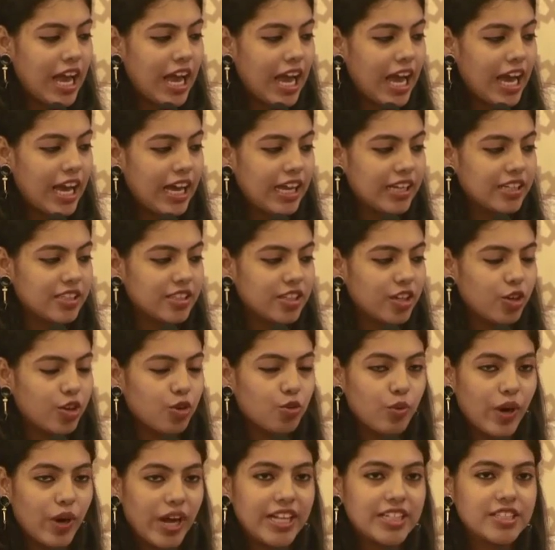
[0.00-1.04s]
And
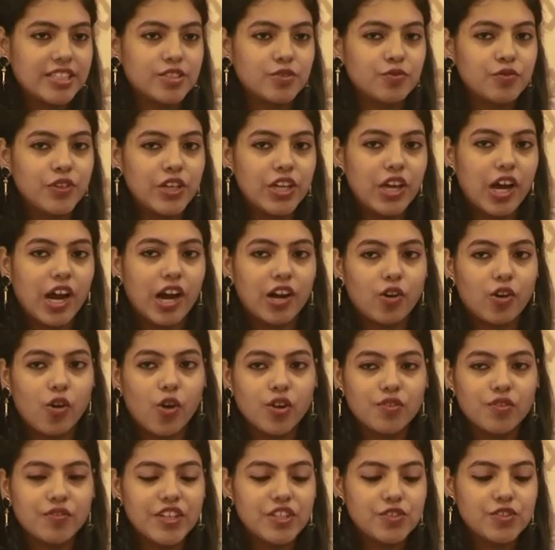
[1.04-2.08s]
whilst we are
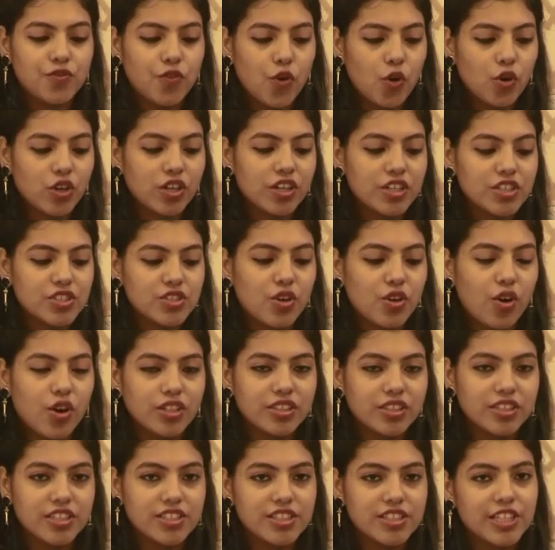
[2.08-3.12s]
always focused
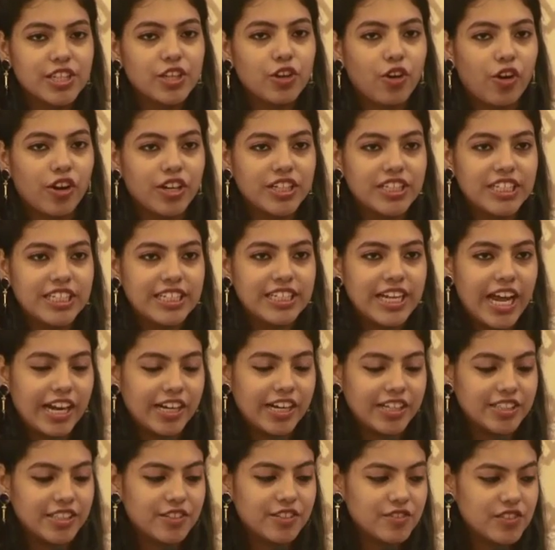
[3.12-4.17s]
on the security
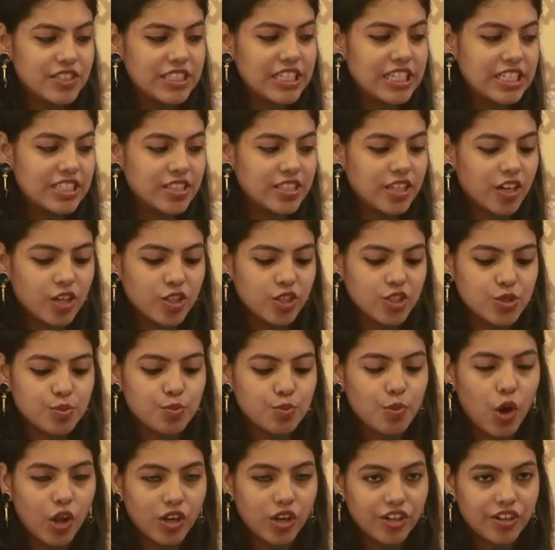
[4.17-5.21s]
narrative, these
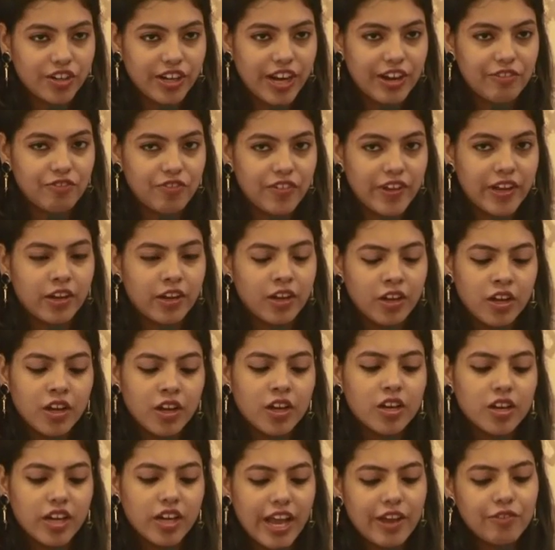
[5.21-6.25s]
smaller
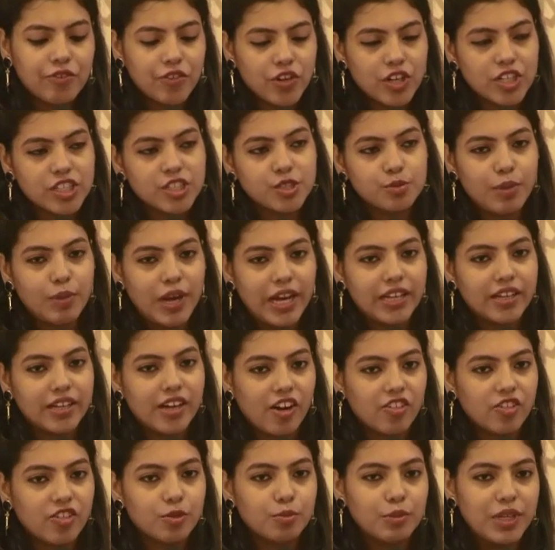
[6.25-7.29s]
efforts by
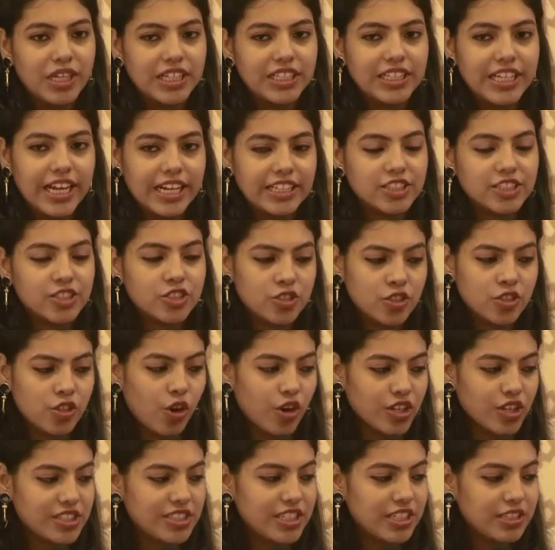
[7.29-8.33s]
government gets
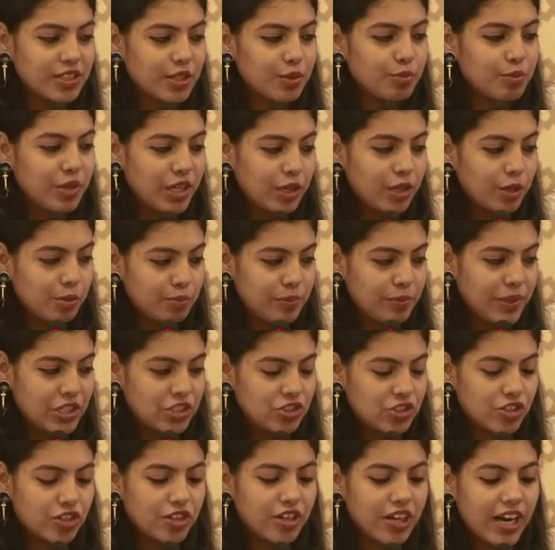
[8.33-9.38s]
lost in the bigger
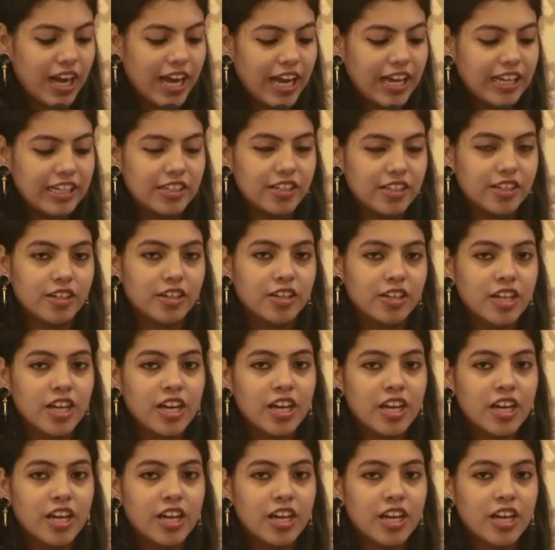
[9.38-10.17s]
picture, and